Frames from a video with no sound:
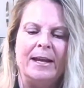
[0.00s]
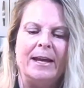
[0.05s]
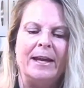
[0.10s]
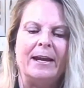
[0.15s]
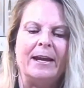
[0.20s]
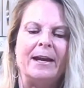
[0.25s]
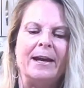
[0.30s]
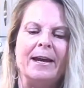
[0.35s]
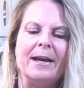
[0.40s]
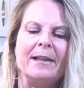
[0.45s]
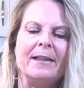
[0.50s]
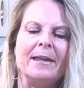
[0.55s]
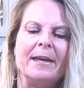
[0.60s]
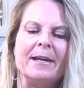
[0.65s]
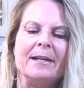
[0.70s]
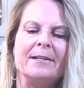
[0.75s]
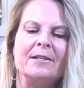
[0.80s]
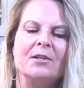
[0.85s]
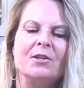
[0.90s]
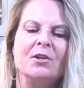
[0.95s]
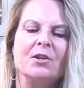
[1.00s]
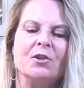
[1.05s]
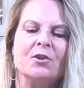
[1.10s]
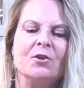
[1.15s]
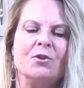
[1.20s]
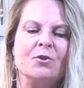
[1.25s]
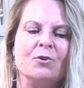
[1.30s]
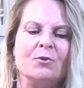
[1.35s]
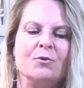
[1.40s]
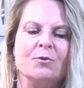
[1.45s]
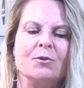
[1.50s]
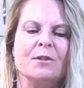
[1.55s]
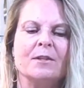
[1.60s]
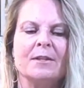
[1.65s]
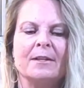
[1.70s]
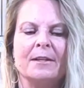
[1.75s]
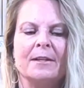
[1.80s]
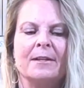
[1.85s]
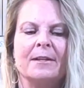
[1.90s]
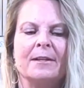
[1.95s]
and I like to
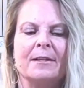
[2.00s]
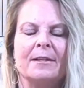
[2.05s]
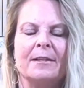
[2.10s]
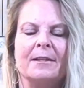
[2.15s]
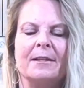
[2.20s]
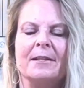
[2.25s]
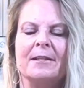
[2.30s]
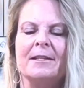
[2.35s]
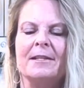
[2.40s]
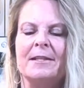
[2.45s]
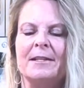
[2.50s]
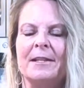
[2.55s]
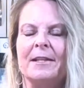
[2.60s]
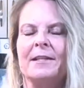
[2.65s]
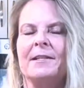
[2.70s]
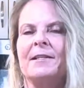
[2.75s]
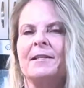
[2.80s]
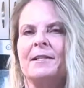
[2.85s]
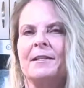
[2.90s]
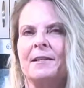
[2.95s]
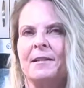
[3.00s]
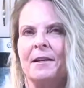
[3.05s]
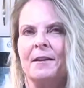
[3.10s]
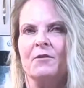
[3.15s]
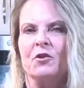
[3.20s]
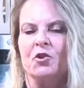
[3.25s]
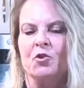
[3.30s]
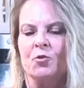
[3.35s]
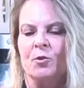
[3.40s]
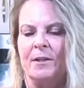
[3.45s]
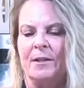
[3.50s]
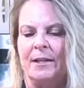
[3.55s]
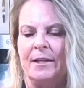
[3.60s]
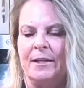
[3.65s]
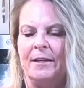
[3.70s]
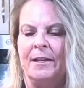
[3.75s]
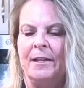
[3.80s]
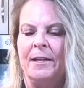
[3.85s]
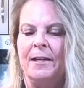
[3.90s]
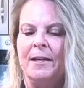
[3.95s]
use the sticks of shortening.
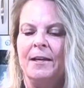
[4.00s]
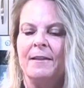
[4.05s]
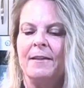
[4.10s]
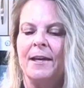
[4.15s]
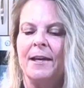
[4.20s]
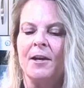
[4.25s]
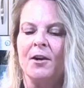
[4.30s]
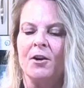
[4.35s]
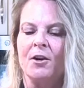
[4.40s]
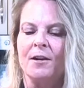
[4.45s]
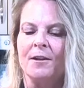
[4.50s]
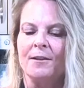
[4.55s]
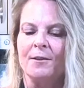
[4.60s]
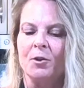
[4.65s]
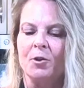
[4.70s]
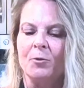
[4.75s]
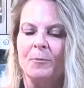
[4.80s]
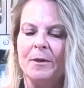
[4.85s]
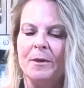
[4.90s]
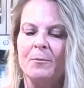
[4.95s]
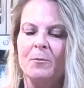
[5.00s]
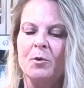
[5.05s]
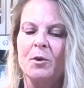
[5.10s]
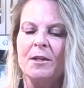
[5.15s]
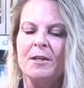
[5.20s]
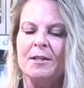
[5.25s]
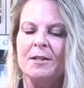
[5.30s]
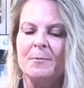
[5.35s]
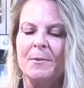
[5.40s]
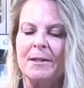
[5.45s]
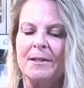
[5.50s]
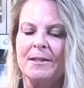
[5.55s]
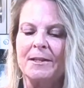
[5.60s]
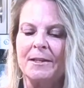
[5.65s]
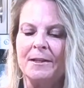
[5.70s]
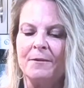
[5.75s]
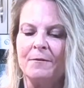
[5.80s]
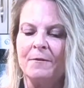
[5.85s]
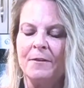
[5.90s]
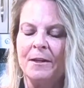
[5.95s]
They are a little bit more
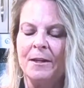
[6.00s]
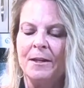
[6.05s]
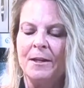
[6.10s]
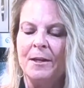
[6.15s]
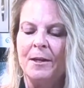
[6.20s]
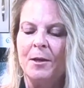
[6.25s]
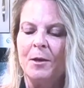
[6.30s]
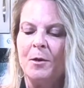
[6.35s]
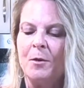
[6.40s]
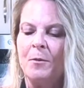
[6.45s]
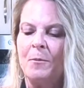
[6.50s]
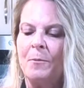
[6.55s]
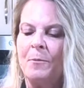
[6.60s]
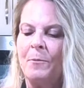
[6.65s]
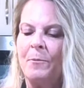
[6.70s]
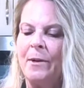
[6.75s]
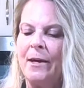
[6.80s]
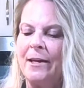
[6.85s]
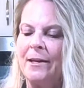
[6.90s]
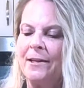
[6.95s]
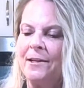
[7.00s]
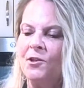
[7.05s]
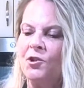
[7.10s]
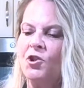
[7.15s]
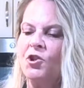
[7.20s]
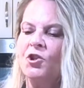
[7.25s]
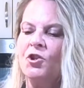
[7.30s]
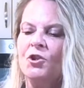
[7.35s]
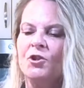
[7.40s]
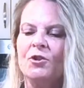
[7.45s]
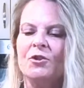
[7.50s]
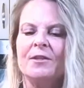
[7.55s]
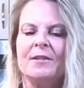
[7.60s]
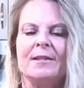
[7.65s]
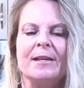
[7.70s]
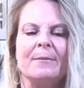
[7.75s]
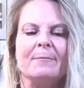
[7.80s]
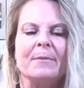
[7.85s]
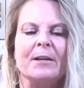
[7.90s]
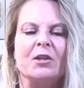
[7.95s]
expensive, but it ensures
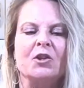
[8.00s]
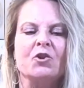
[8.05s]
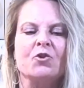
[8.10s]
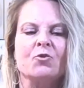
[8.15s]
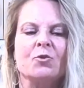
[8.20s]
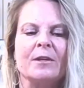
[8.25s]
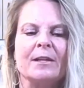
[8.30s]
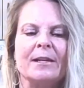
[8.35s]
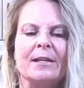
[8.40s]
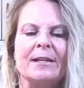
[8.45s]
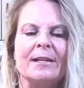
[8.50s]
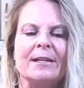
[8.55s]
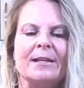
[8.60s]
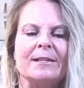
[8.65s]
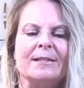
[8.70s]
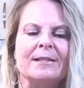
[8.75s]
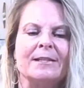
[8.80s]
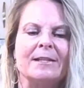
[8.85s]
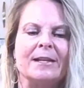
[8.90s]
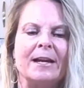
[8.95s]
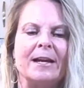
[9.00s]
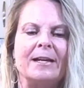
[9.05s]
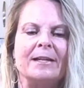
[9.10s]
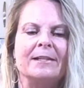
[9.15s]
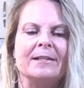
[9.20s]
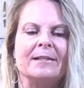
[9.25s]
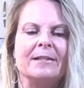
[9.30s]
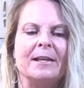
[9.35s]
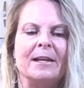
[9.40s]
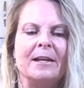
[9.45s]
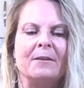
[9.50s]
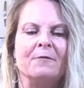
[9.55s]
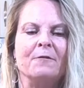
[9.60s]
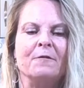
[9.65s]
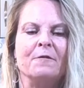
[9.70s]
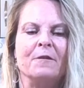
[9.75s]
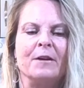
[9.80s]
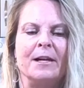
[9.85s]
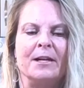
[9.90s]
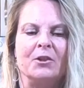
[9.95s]
that my shortening is nice and
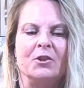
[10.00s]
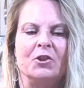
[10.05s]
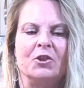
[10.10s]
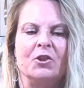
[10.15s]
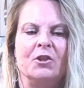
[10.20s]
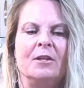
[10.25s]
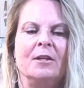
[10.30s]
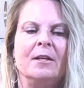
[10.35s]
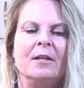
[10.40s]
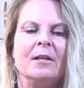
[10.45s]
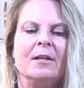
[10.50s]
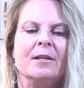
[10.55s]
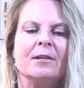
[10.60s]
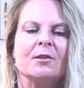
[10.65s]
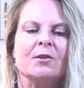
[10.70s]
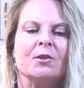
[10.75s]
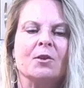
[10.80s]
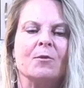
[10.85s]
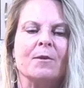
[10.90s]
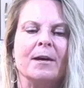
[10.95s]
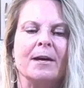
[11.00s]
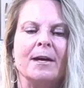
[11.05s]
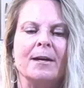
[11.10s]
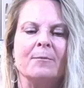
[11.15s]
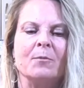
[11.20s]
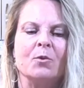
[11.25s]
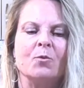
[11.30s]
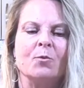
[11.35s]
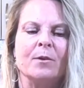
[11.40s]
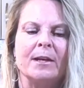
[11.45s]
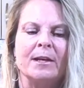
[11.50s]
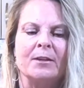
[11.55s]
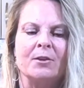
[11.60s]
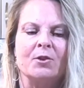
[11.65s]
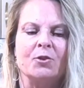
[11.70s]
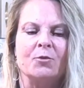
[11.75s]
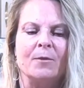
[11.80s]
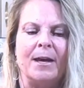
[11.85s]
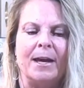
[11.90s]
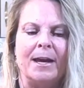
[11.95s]
fresh. So I'm going
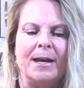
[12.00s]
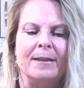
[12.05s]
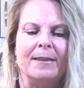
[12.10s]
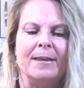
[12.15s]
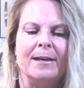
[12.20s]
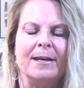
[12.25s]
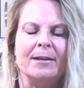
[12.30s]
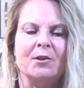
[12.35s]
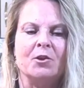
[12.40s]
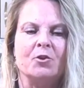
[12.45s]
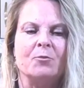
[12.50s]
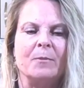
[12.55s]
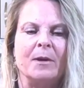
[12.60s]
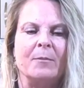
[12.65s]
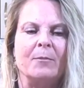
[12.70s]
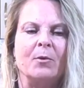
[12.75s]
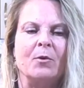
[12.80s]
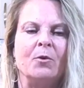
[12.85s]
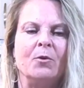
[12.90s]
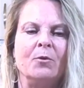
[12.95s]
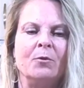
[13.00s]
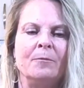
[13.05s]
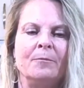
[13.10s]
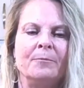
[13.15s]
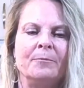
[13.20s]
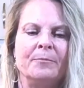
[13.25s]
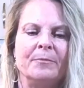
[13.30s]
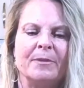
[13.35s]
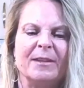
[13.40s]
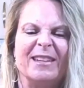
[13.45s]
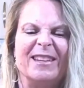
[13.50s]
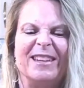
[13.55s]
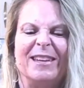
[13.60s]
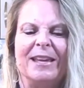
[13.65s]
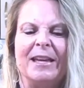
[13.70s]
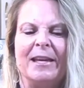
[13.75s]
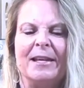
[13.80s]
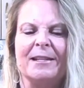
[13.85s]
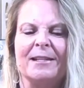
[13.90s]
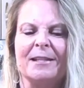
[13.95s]
to add that to my bowl,
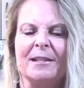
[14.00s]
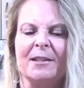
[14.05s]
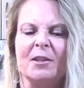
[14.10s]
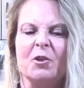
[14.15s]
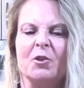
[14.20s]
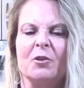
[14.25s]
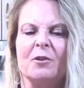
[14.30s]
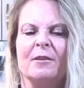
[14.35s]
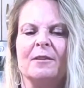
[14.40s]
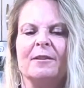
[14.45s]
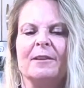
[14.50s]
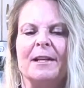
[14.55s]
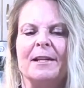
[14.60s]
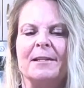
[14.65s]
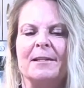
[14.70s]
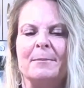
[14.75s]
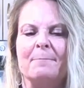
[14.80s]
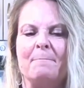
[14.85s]
and it's a little less